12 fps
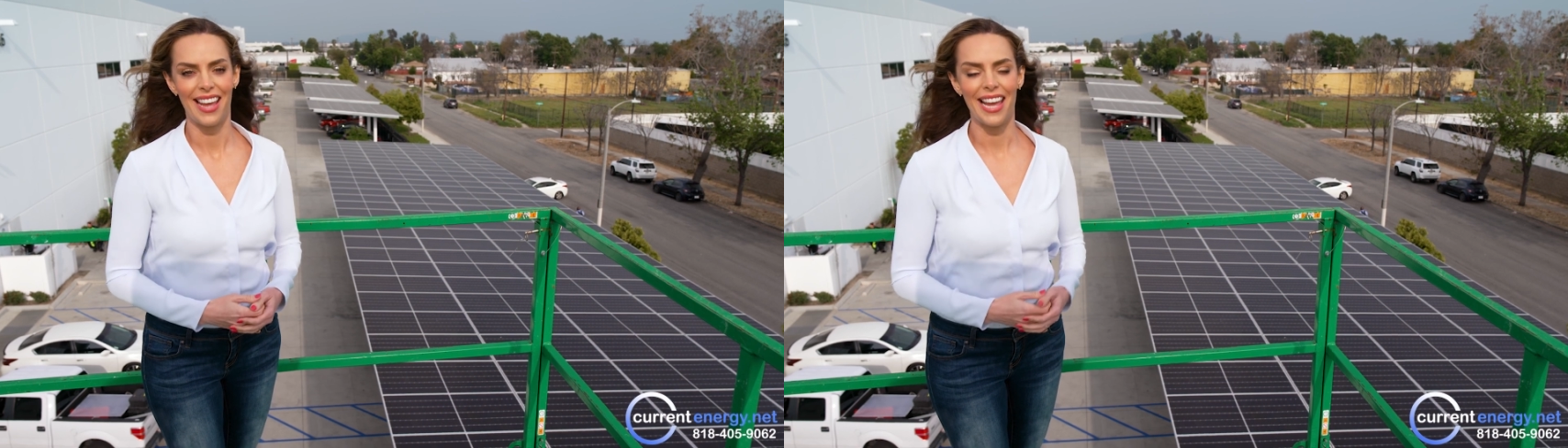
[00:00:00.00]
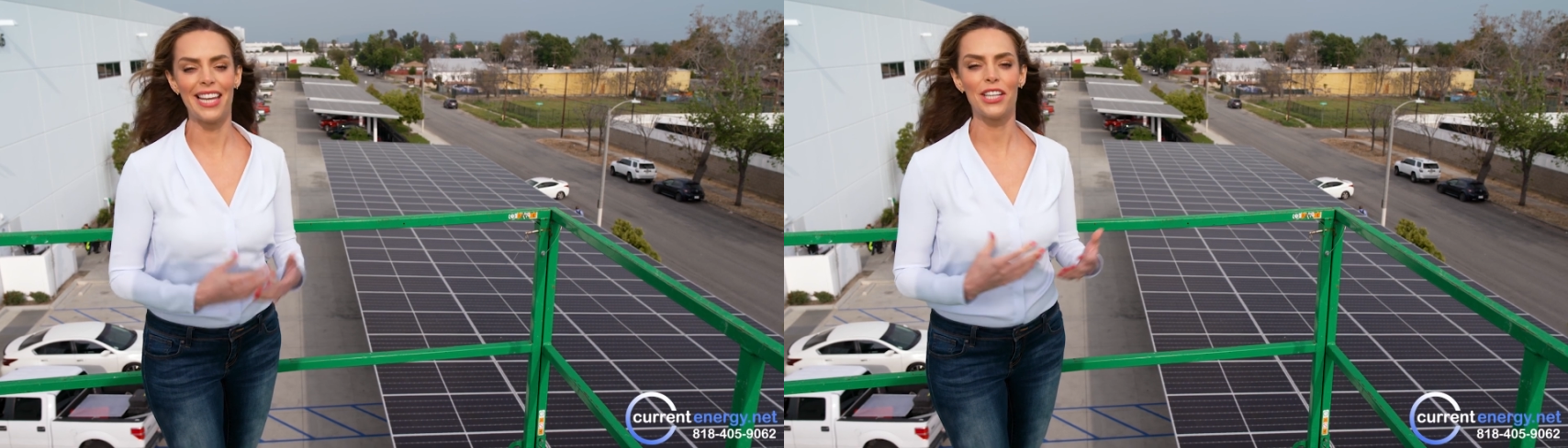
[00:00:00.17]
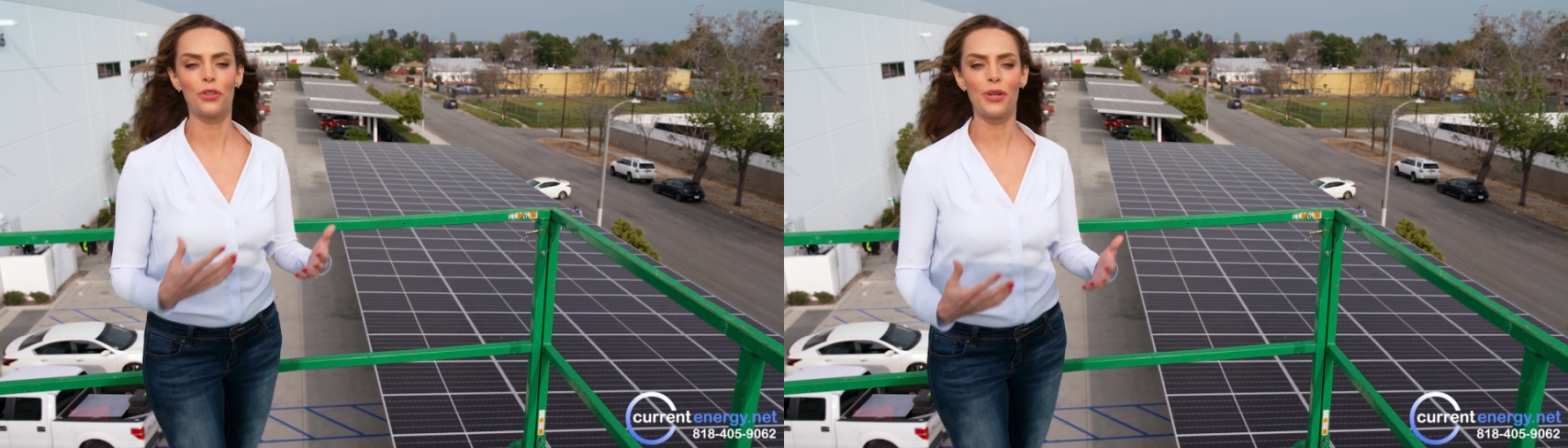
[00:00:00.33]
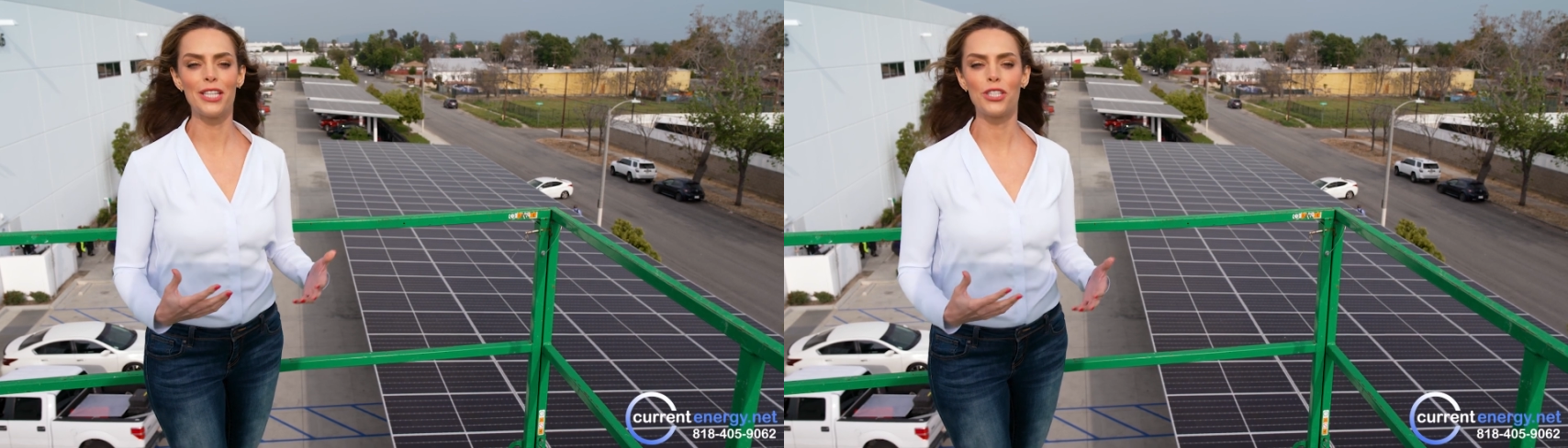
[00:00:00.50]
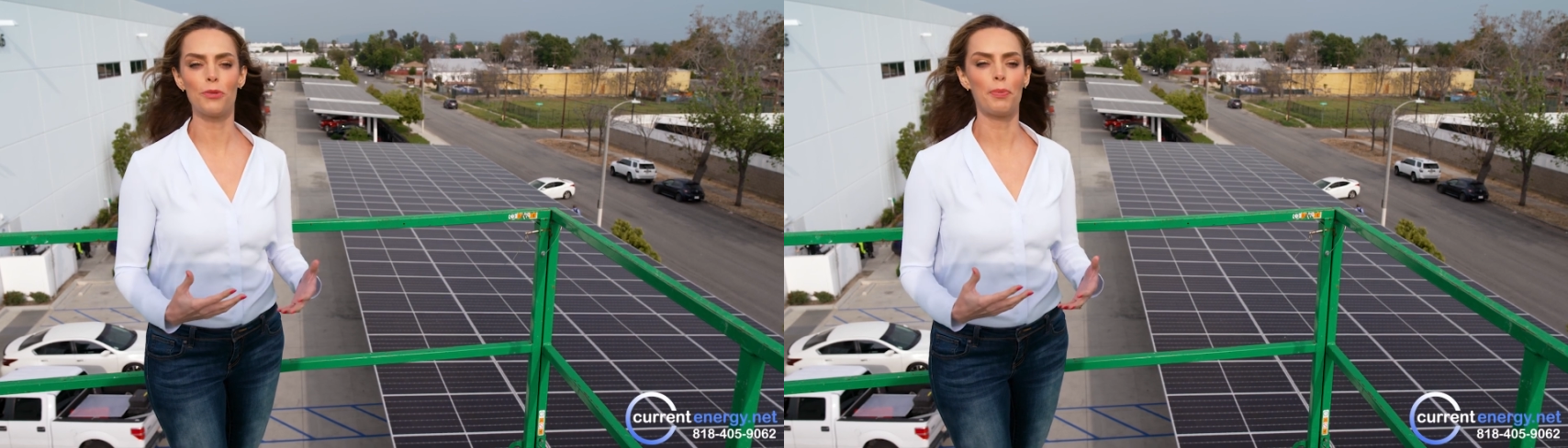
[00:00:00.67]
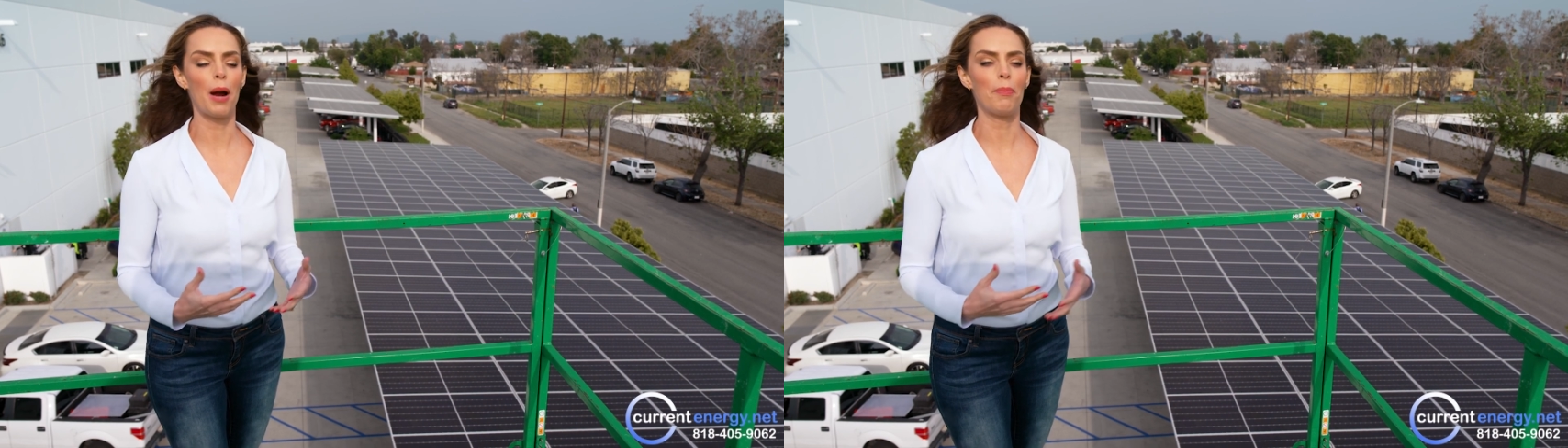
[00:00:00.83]
increase
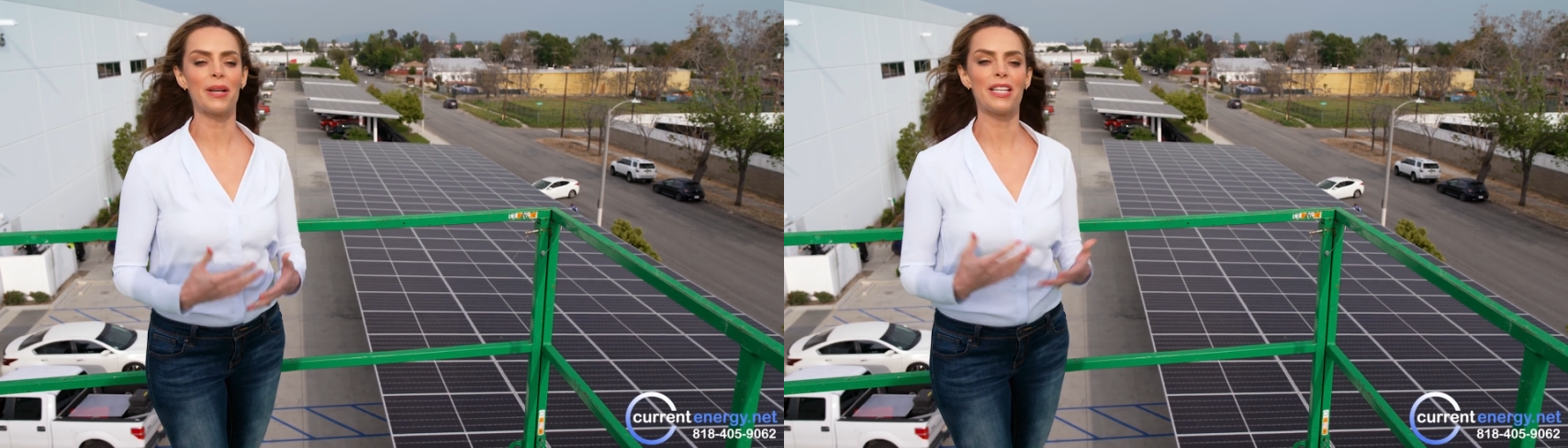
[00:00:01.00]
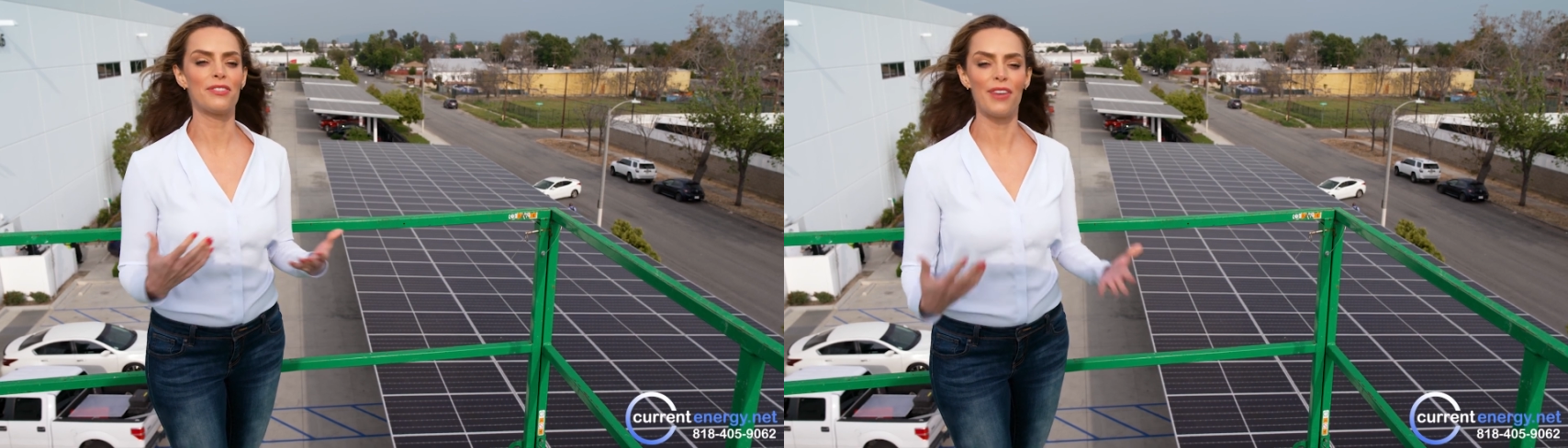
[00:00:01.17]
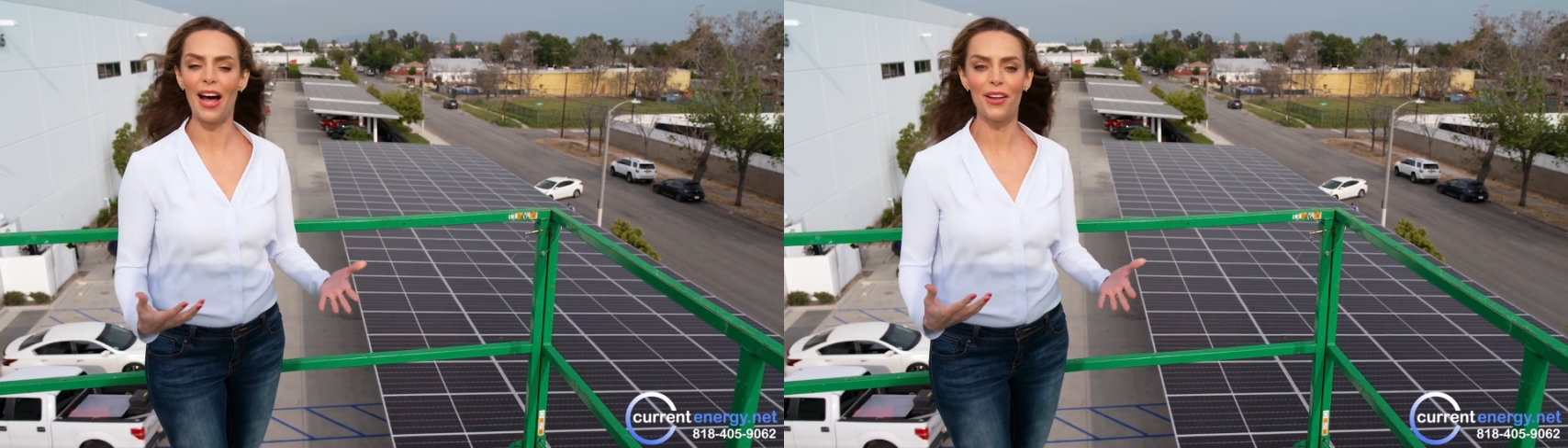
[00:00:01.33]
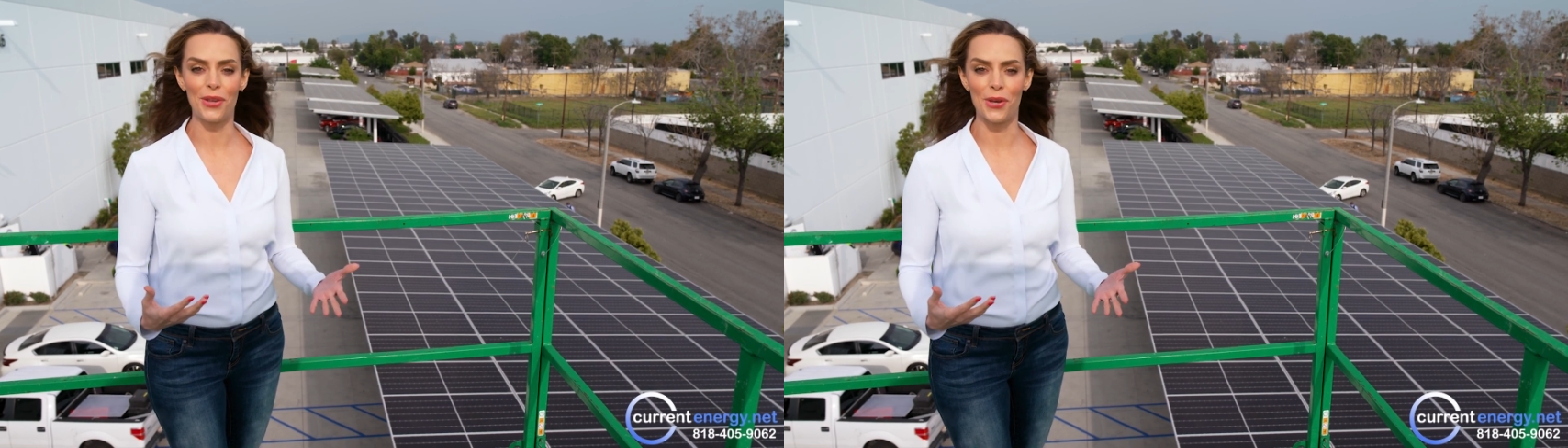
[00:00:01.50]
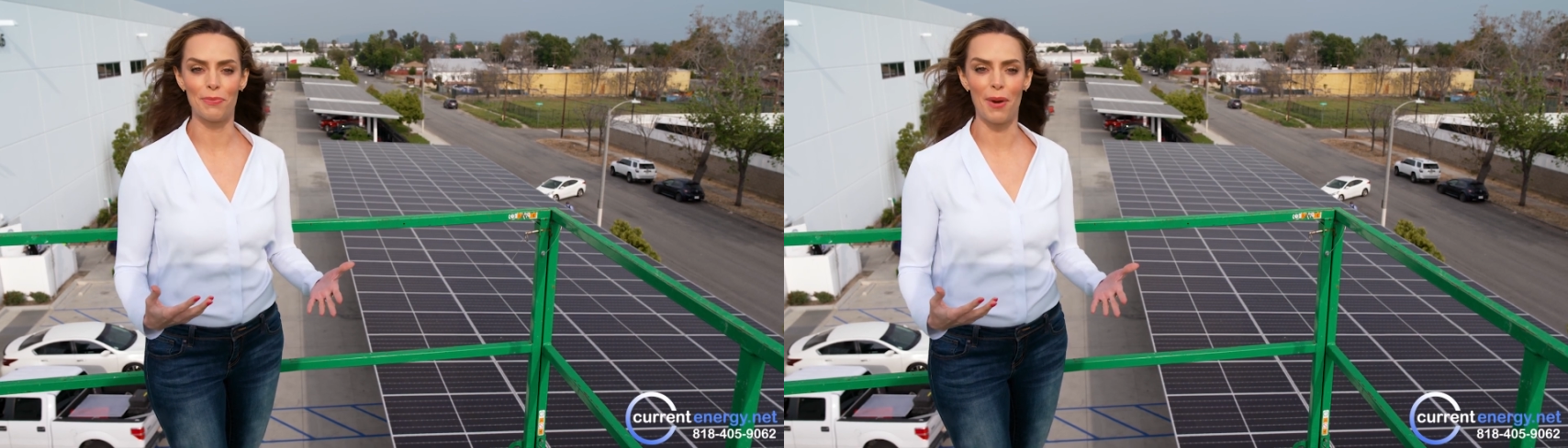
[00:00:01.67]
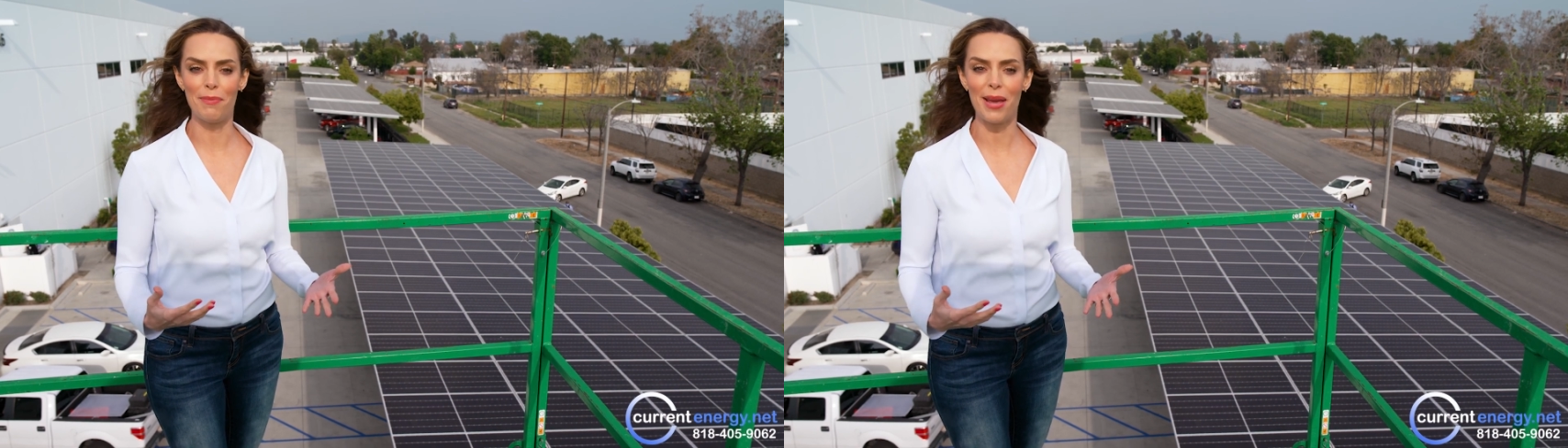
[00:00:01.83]
your property's
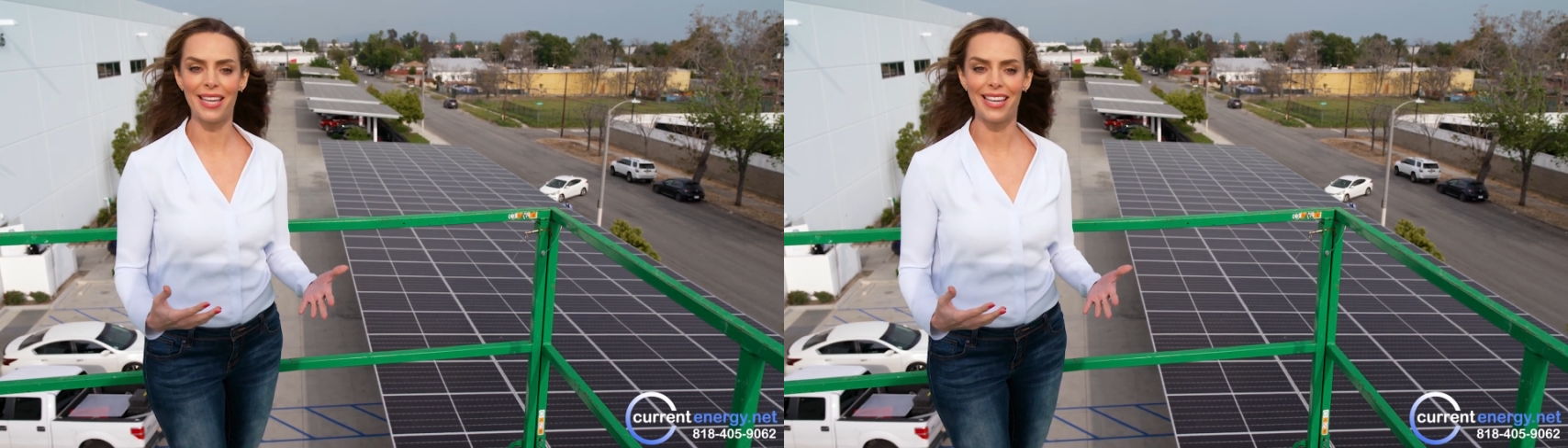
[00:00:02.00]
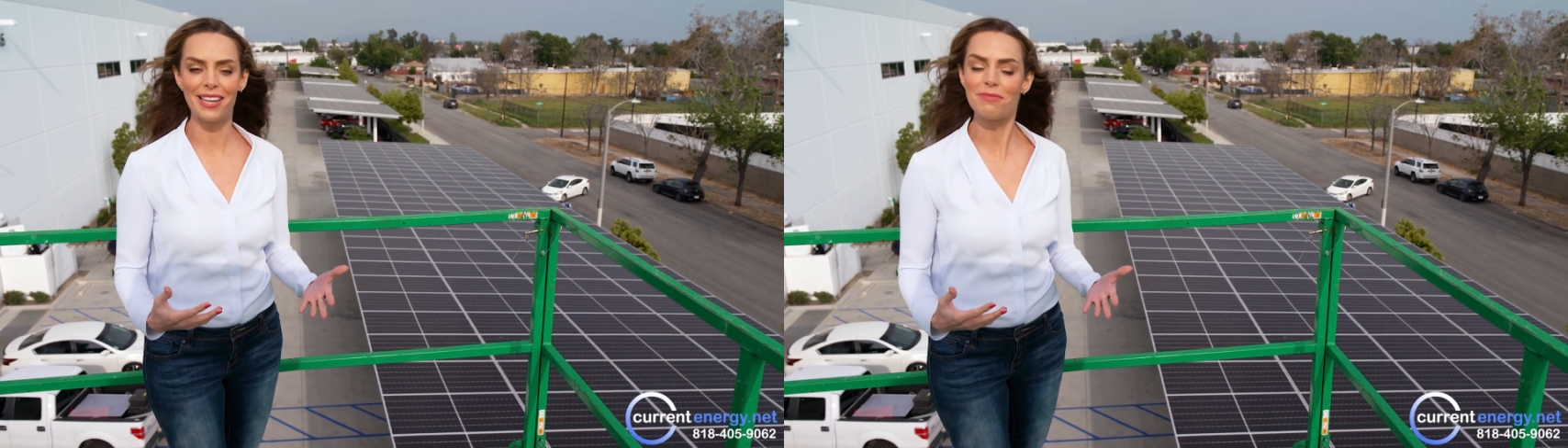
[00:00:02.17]
value by making